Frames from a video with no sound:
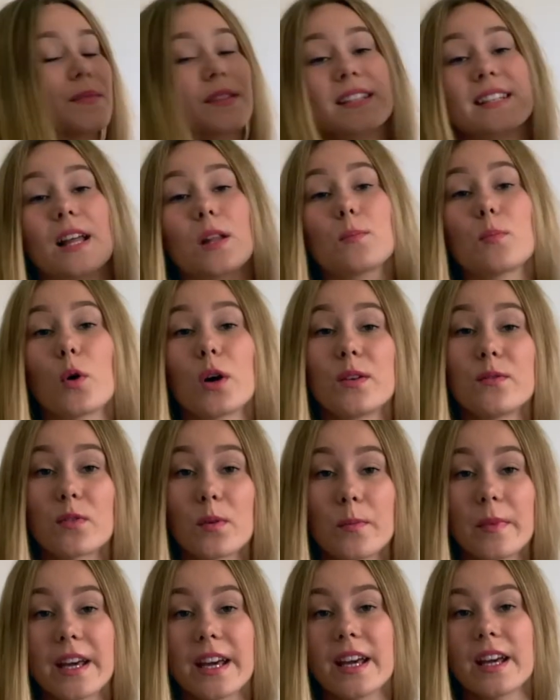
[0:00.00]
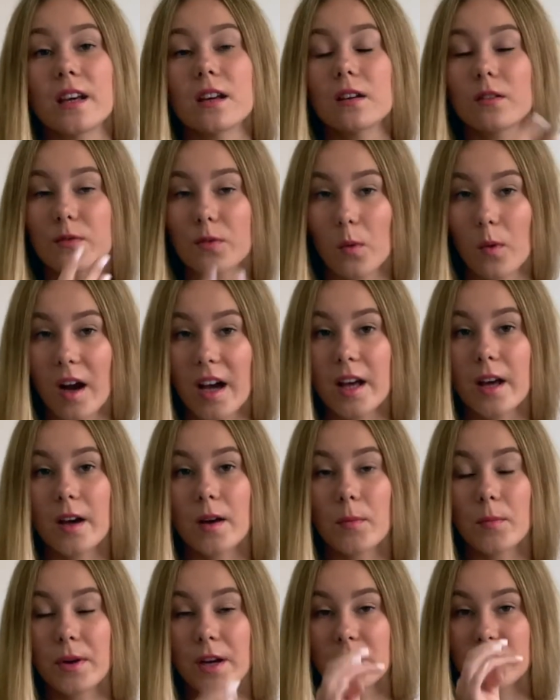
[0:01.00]
sell point for me for
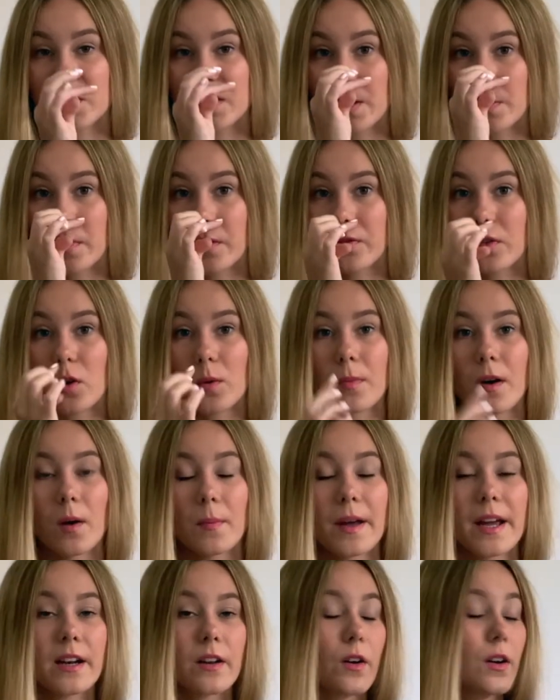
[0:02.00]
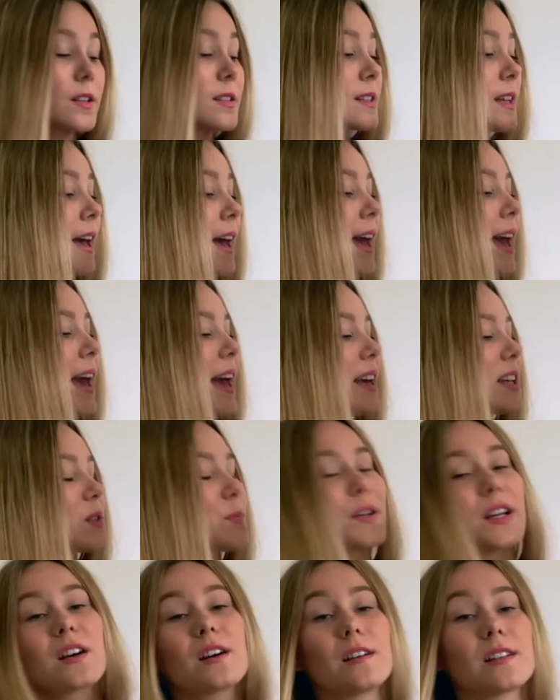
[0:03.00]
why I purchased it before Barbados is
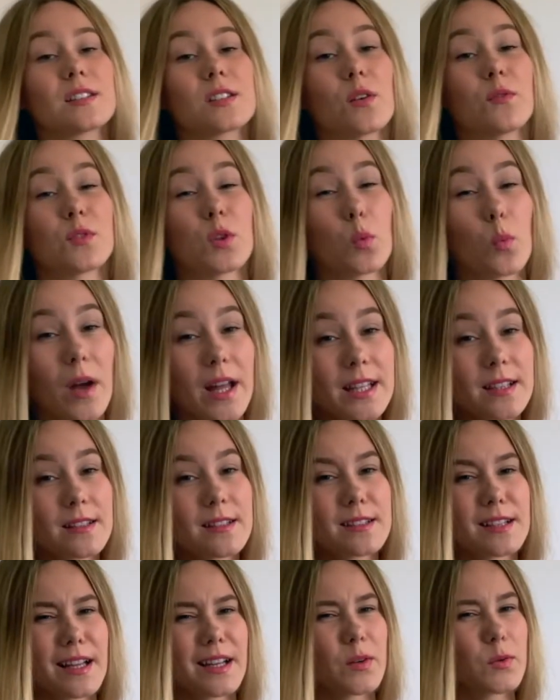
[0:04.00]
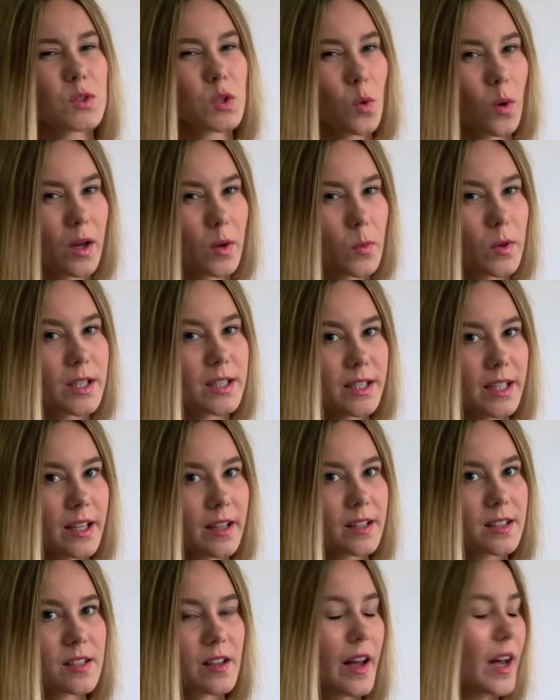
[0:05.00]
because of the wind, and it was quite windy
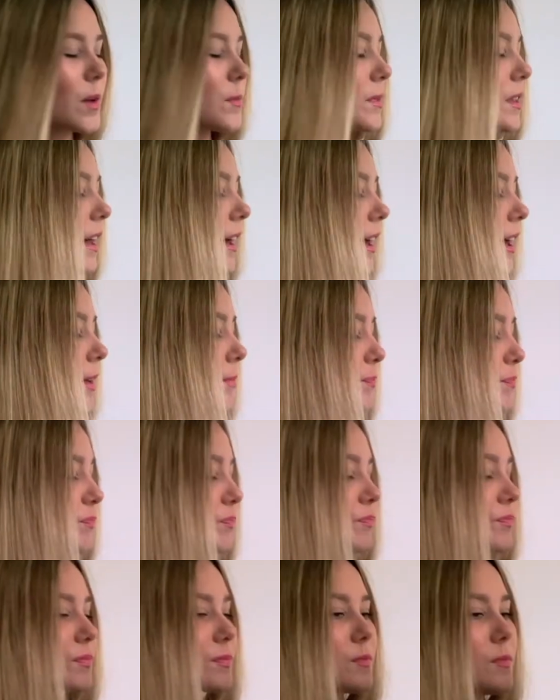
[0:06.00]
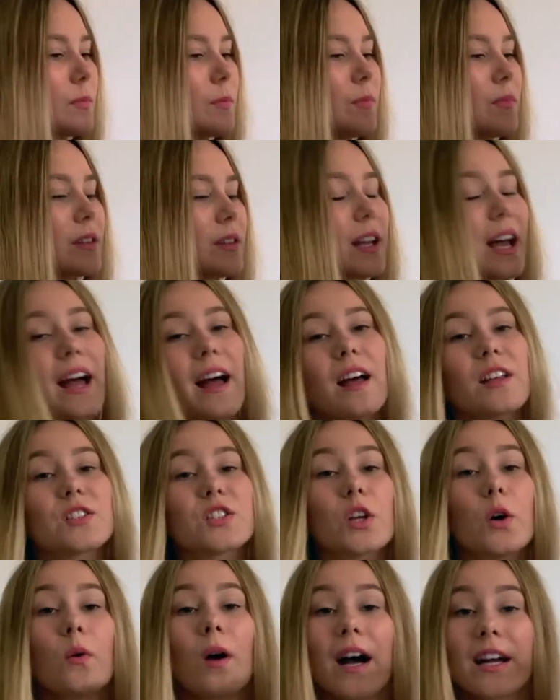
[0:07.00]
at the time there.
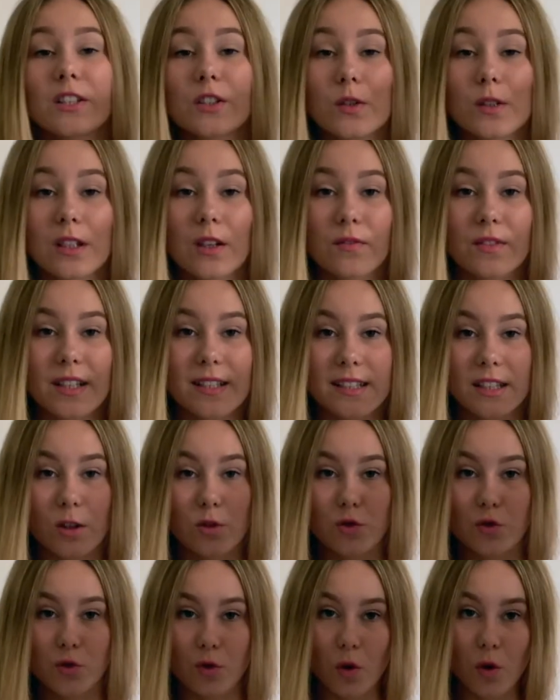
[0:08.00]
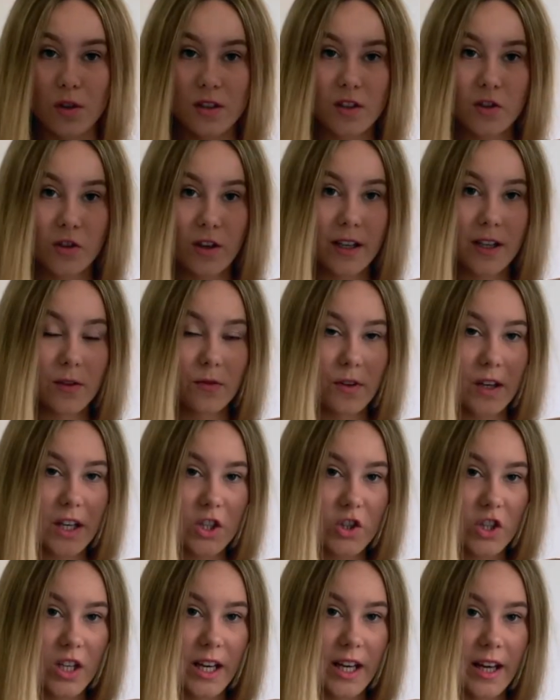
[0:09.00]
So I do love this little drawstring
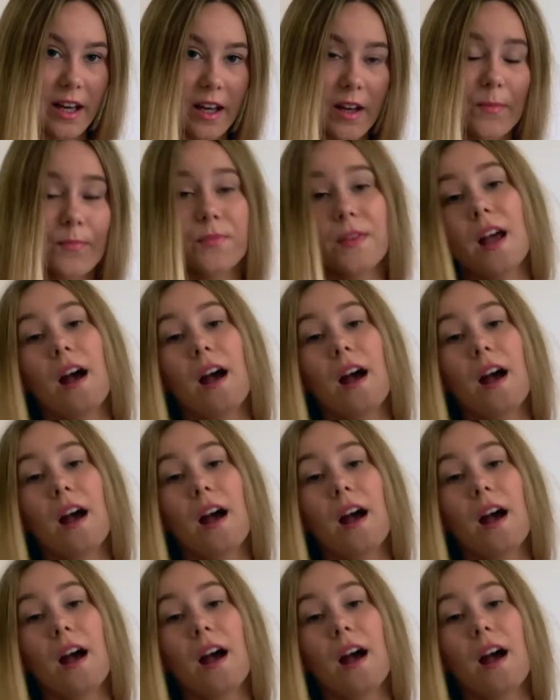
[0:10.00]
feature here,